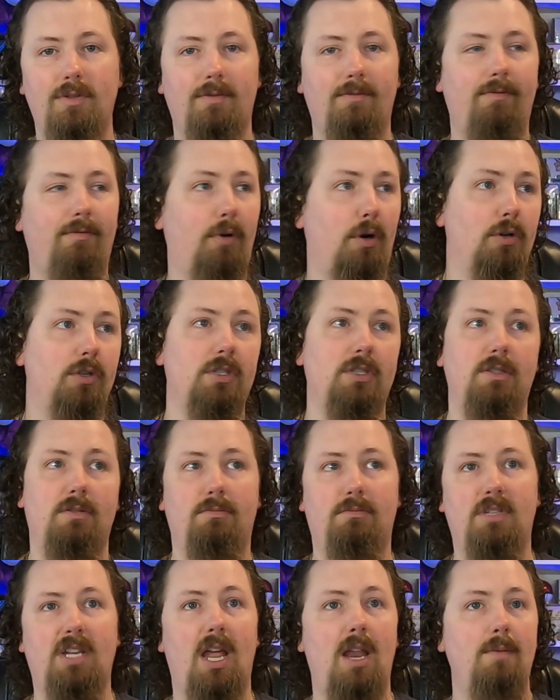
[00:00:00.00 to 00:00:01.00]
first
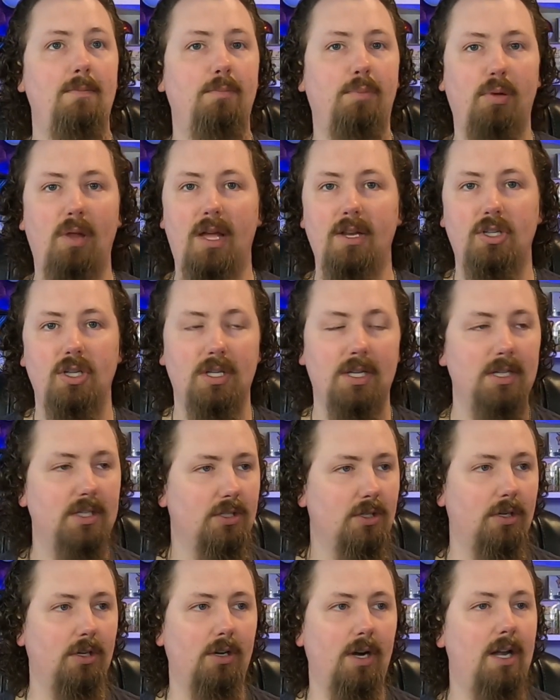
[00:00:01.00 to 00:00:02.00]
10 pledges
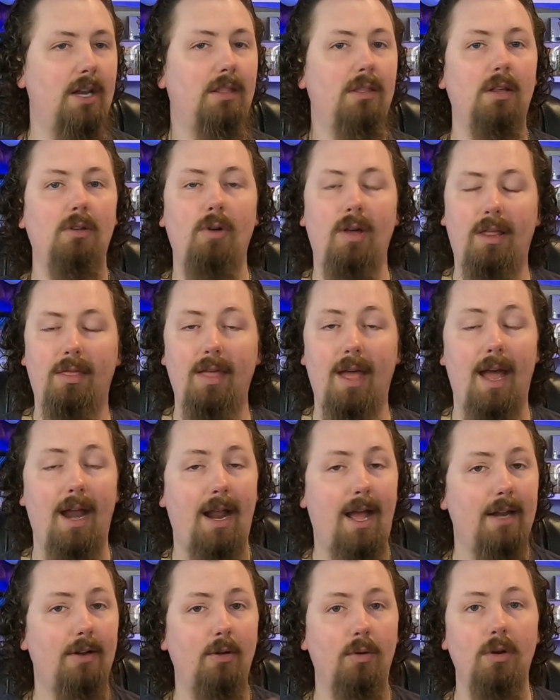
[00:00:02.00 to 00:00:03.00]
or anything like that.
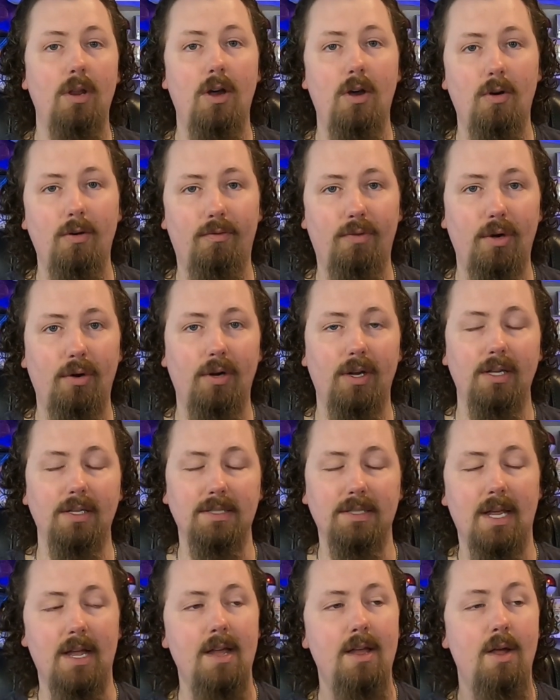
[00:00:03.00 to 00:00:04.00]
I don't know if there
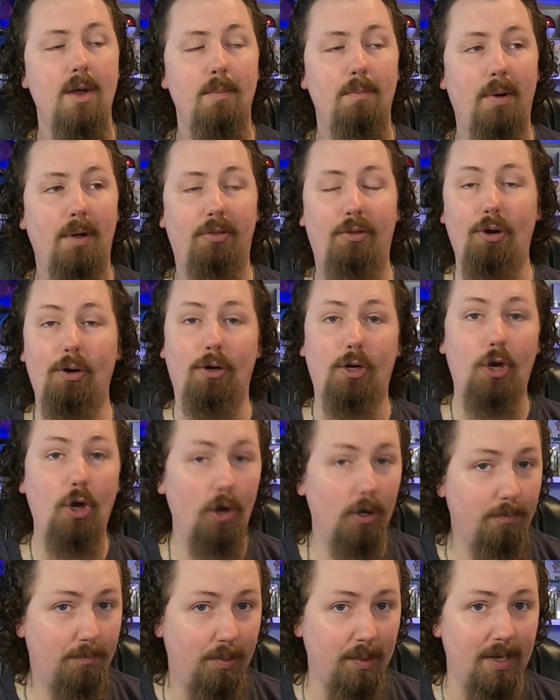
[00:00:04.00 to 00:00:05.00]
is, but there
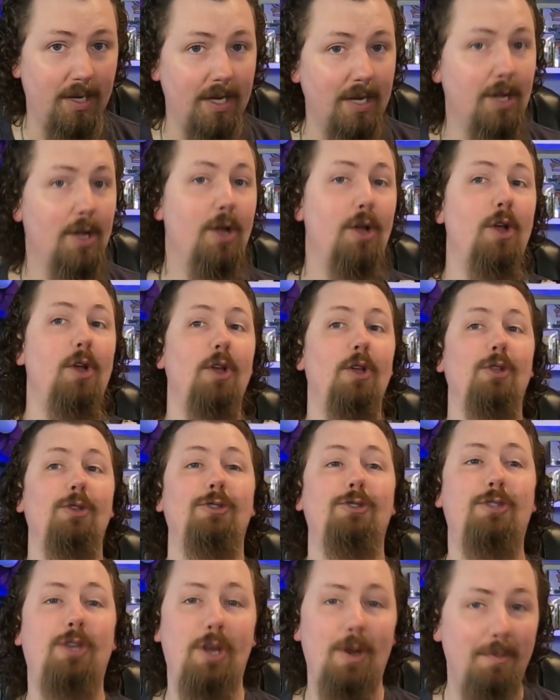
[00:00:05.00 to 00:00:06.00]
could be.
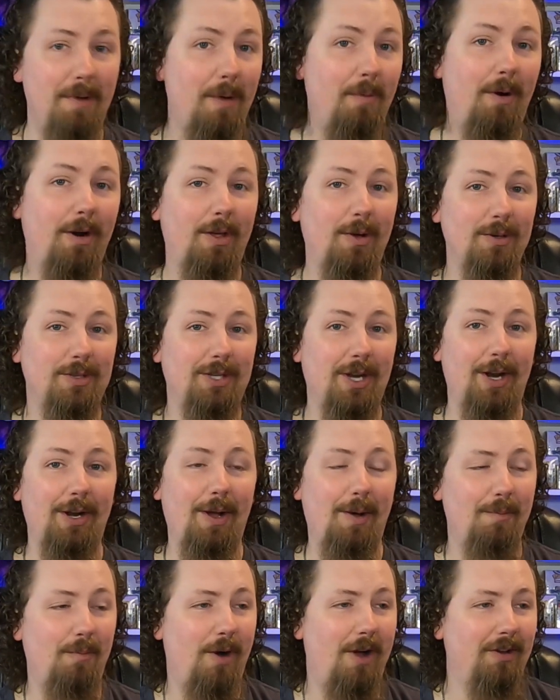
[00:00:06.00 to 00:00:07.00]
So you might want to go sign
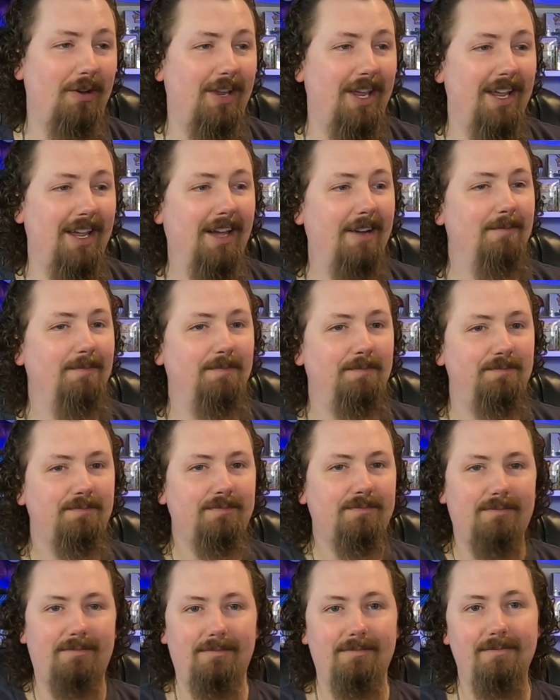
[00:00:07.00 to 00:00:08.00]
up while you can.
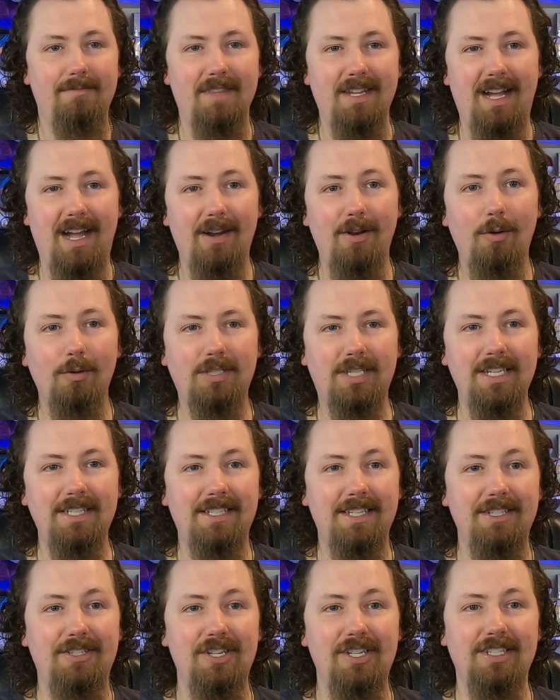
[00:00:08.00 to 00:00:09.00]
I know
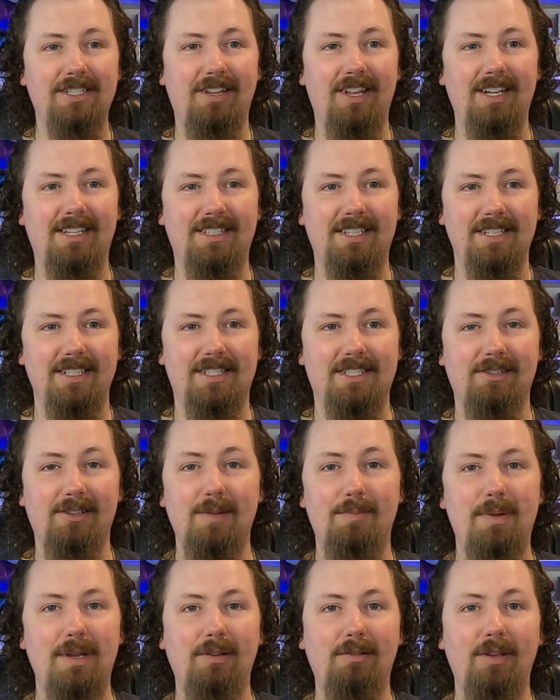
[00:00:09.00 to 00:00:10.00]
TCGs like to
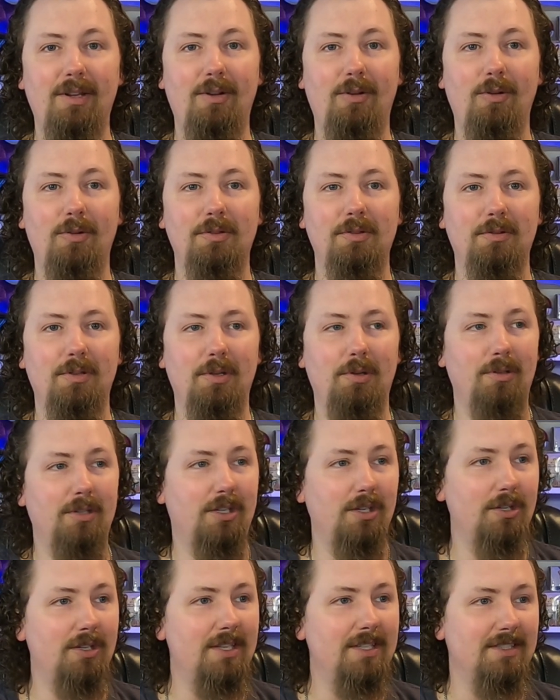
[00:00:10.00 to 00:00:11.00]
slip in little
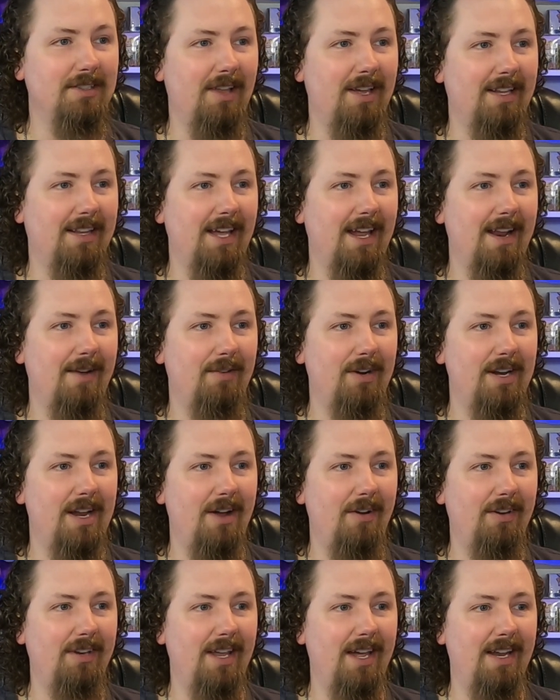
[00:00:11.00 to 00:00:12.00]
goodies like that every
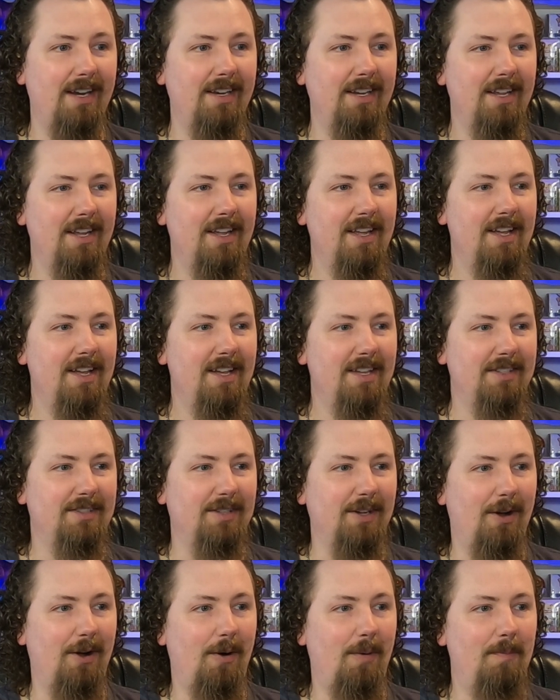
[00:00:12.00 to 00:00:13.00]
now and then.
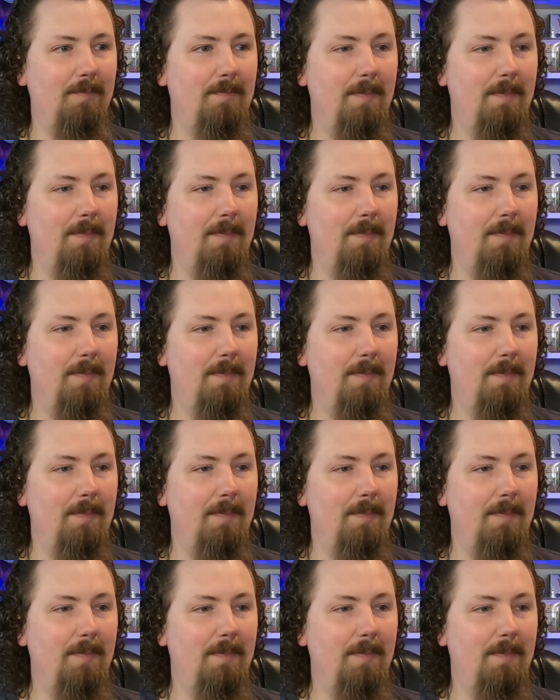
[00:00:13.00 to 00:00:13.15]
So